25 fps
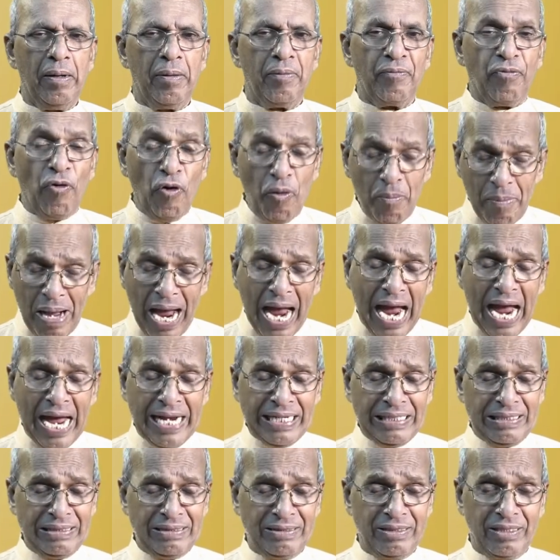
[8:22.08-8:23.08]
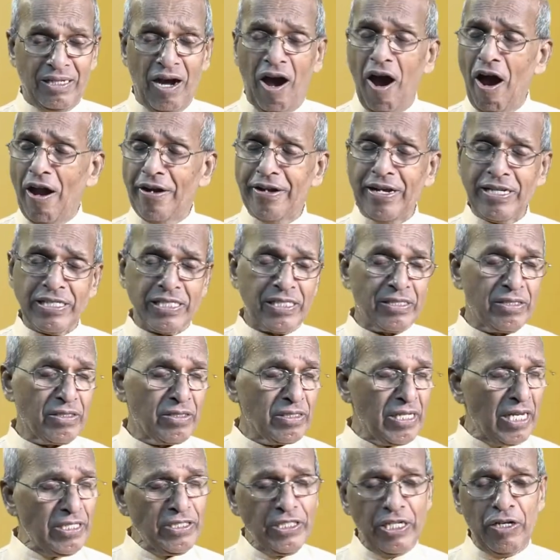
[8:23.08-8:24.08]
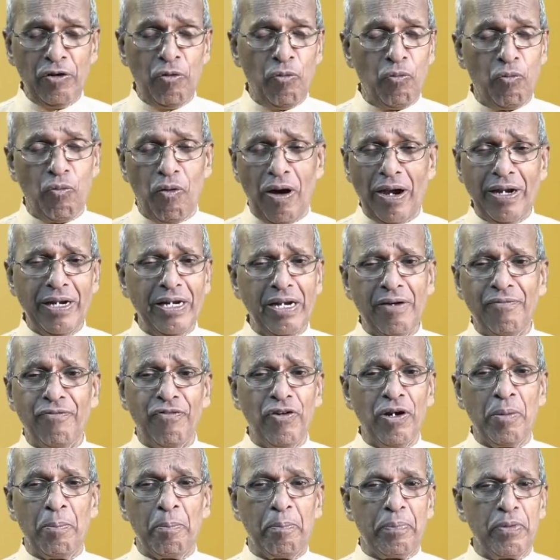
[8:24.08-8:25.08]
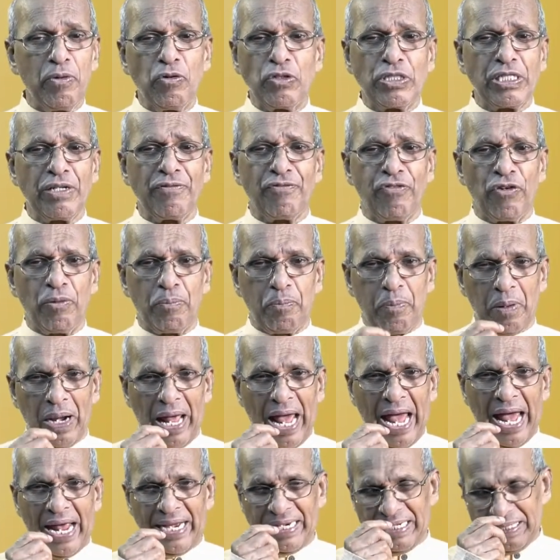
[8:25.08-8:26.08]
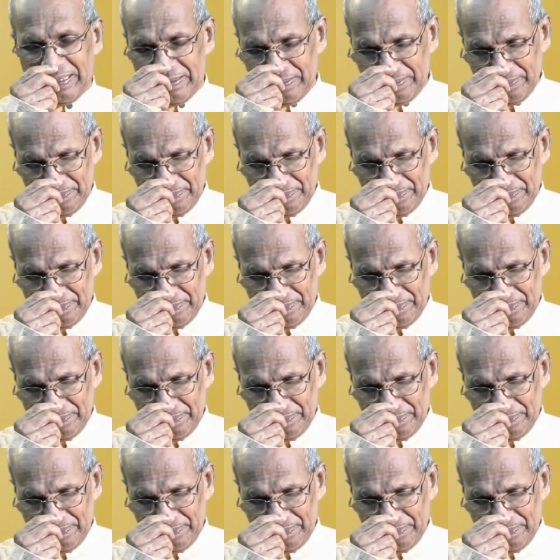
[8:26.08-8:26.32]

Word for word: For man, God has such a wonderful, beautiful plan.